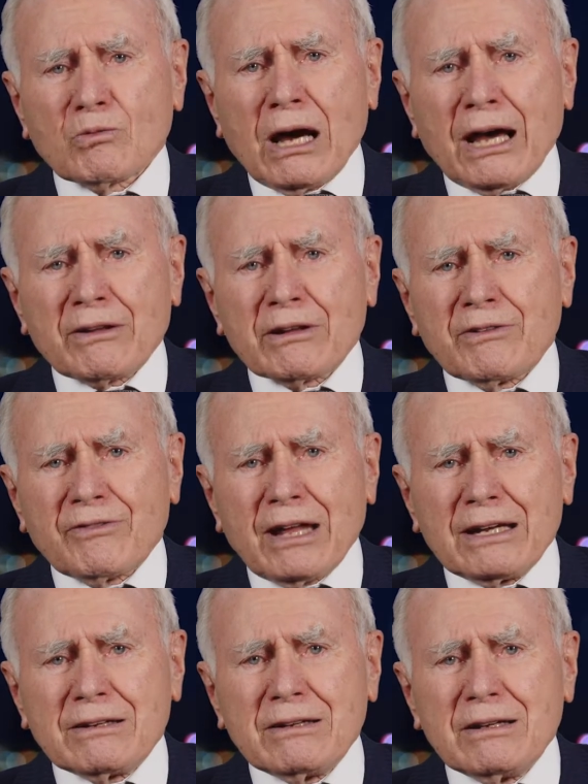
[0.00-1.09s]
rather
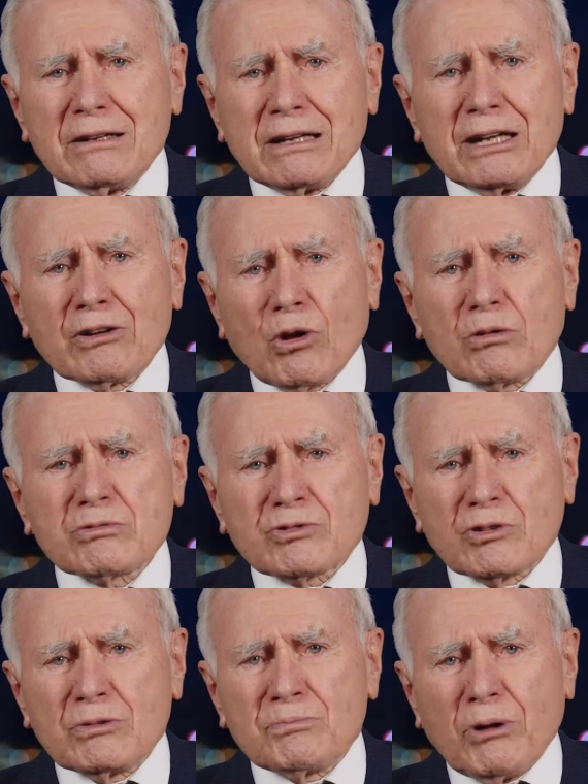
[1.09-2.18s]
than in long
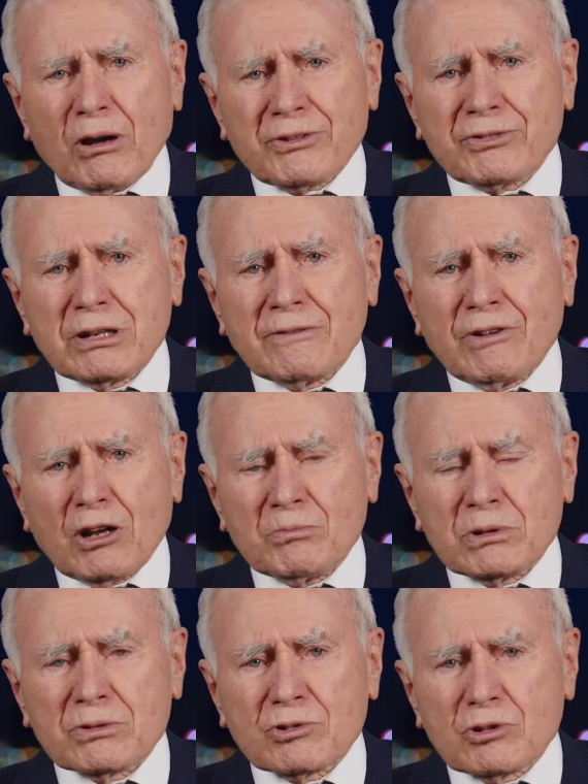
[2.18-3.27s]
term policy
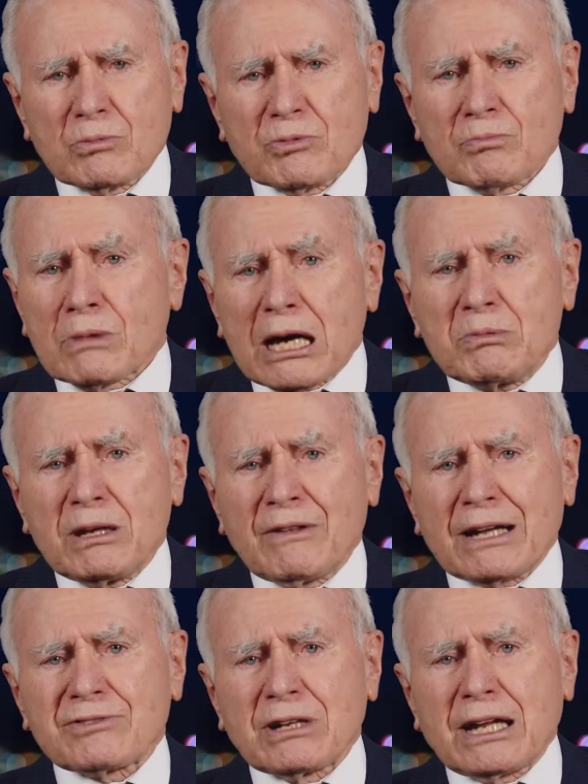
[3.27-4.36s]
development terms? Mm. Maybe
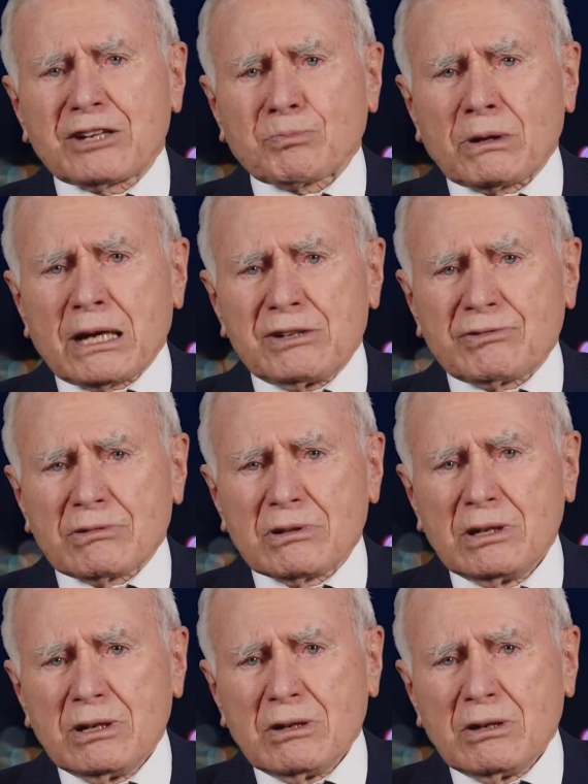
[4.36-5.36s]
that's an explanation.